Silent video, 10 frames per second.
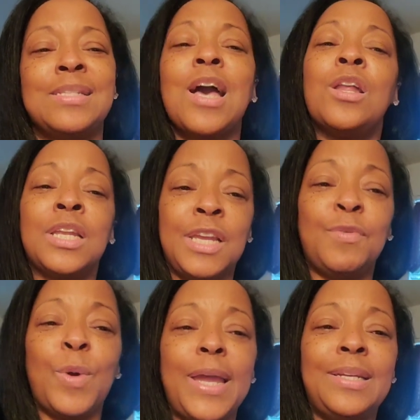Let's call it a
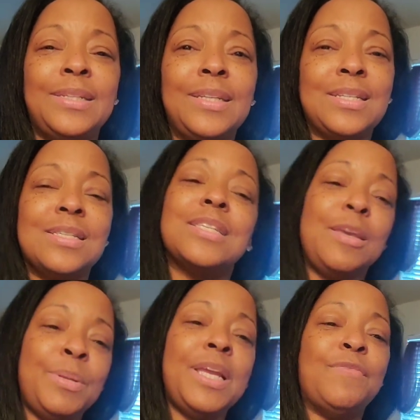giveaway. Let's just
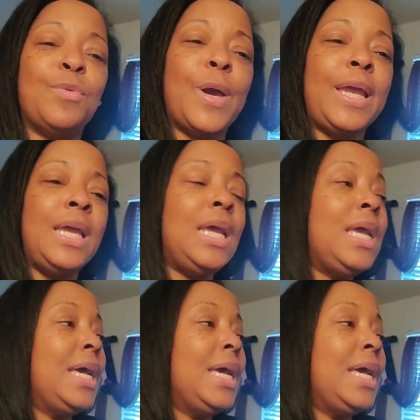keep it a giveaway.